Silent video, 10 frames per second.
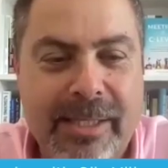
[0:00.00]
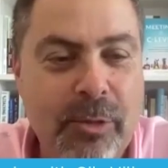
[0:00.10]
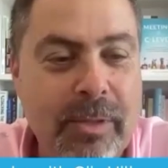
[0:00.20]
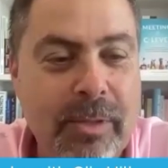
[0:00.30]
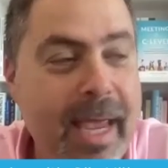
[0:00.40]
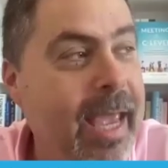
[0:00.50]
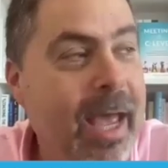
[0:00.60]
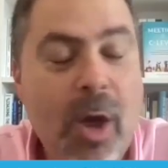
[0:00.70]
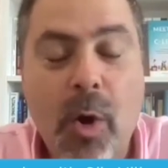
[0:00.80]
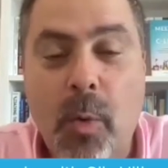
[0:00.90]
And today,
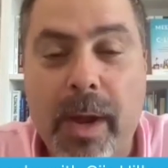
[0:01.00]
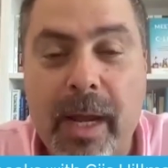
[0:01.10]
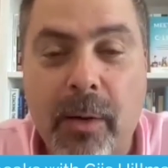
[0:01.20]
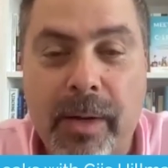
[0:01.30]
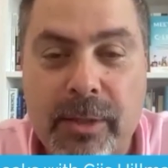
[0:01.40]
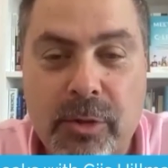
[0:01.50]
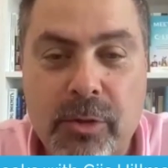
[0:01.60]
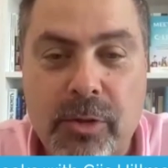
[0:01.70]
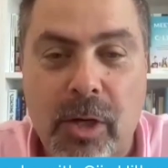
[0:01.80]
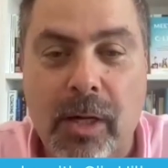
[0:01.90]
we're going
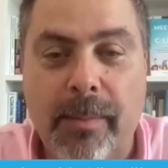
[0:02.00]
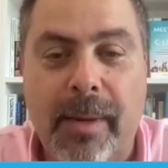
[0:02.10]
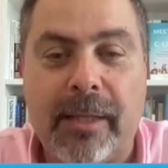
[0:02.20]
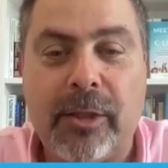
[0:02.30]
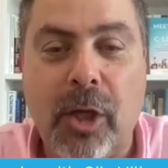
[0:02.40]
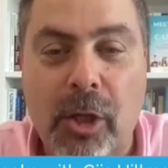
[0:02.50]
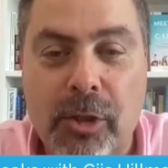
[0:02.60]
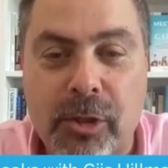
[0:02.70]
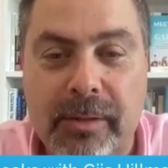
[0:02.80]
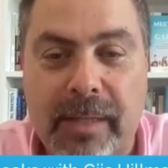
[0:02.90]
to talk about
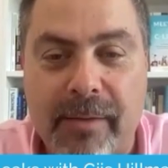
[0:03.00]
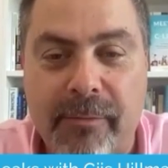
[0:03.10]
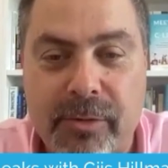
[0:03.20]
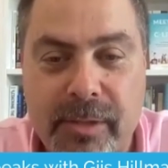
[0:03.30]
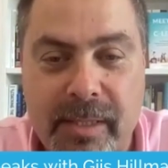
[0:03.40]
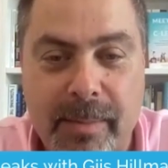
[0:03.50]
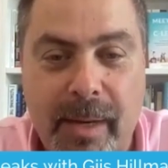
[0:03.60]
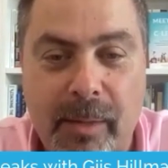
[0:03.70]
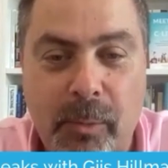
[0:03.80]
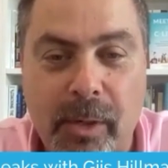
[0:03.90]
cultural diversity,
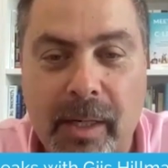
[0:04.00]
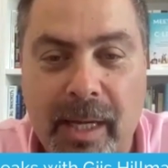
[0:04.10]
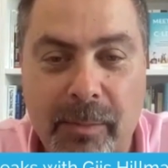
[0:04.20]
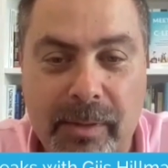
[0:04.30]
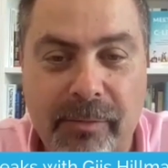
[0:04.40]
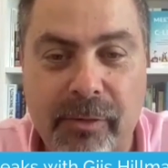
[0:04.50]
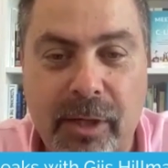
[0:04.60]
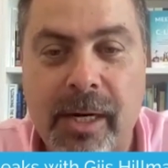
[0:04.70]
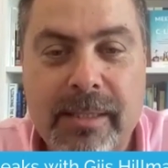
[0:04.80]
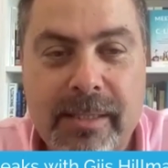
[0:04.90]
about working with
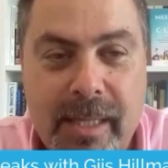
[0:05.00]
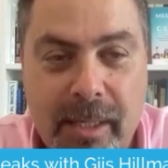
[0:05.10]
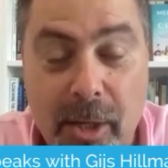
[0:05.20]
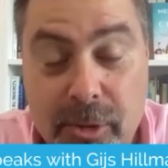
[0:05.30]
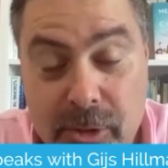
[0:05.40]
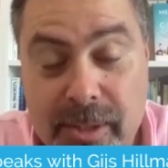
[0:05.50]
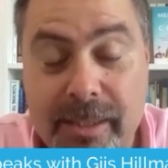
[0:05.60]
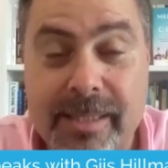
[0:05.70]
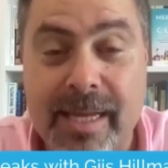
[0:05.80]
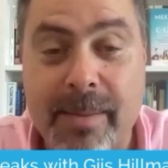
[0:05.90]
different cultures
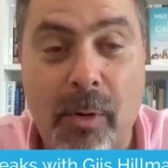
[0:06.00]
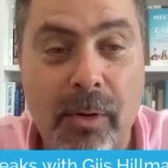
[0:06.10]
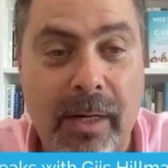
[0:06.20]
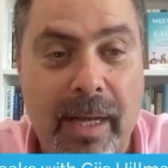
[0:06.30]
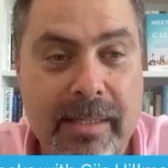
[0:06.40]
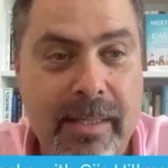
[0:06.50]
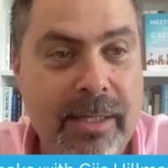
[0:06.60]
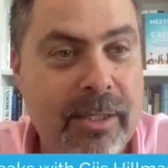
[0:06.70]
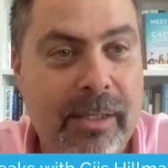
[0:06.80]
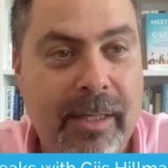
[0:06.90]
in the same
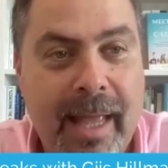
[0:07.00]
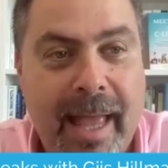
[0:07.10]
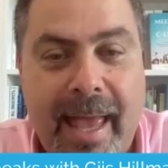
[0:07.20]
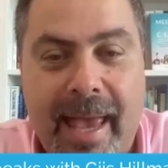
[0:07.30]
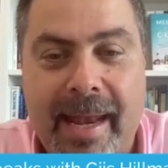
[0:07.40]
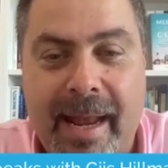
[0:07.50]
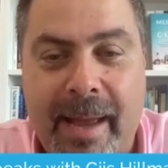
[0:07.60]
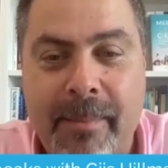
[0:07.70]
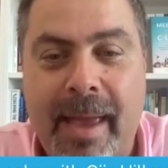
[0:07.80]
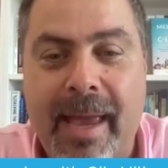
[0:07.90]
organization. And
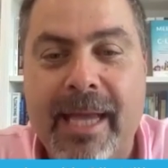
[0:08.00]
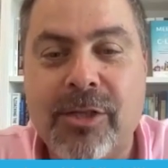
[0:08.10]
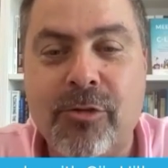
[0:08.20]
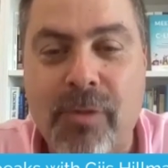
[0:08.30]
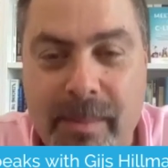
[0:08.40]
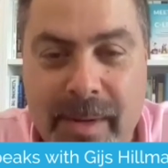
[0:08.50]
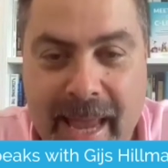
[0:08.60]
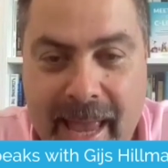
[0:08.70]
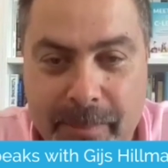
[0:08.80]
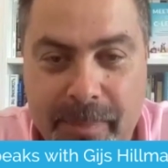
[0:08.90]
I'm
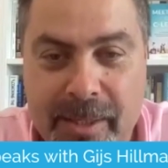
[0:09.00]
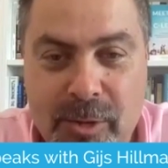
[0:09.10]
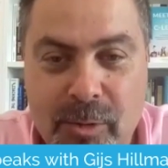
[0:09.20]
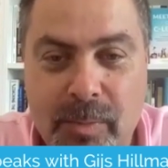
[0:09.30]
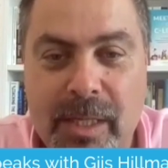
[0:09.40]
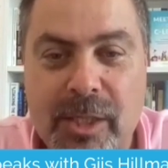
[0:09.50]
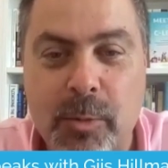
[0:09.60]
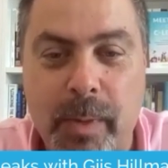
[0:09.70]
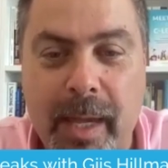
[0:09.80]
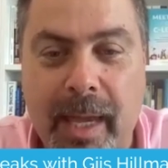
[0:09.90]
extremely happy to be
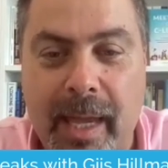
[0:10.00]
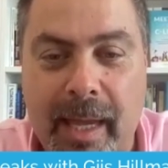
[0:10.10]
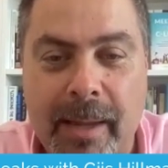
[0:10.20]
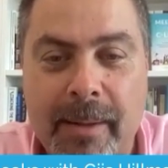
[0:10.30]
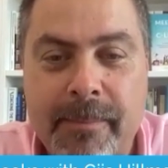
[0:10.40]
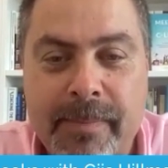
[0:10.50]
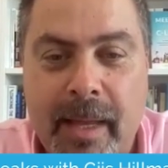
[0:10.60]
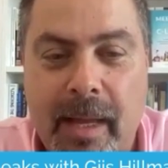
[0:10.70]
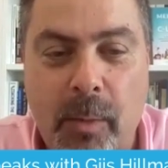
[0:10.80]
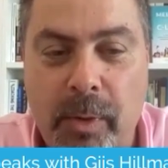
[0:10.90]
speaking
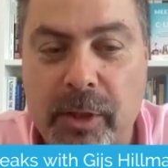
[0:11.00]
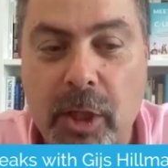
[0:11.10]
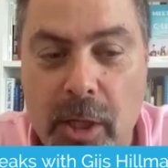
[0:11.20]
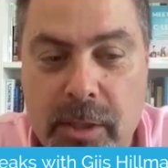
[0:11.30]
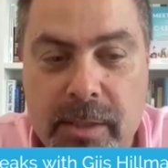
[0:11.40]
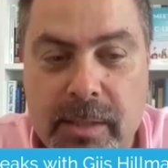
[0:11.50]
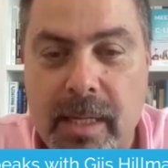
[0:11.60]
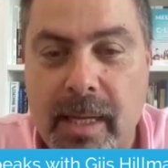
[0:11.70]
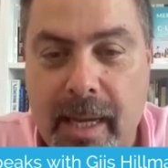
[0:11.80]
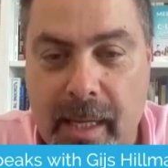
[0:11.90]
with
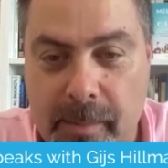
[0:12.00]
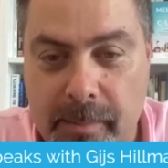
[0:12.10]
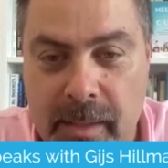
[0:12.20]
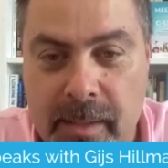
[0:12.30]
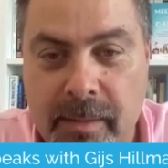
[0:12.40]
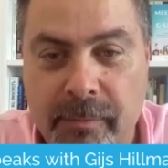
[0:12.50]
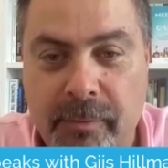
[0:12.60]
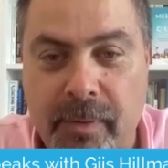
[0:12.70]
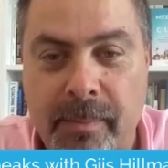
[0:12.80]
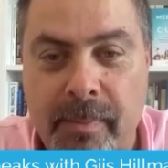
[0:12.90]
Gijs Hillmann
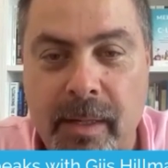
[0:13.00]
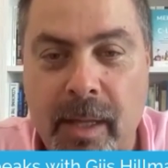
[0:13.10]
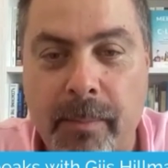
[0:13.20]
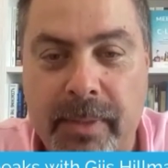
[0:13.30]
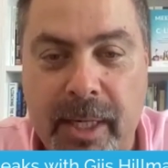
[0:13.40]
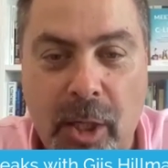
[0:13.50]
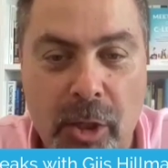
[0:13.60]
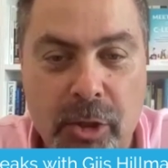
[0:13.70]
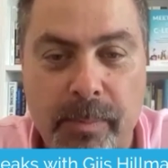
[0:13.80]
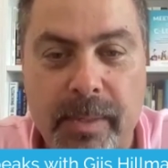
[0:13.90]
from a company
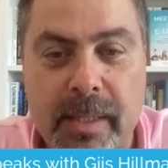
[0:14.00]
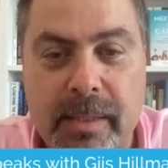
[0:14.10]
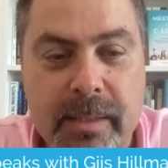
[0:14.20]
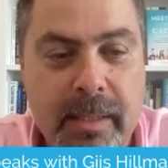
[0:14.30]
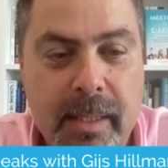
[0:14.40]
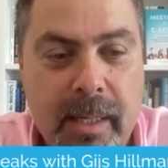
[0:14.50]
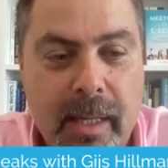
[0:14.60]
CultureBeatz.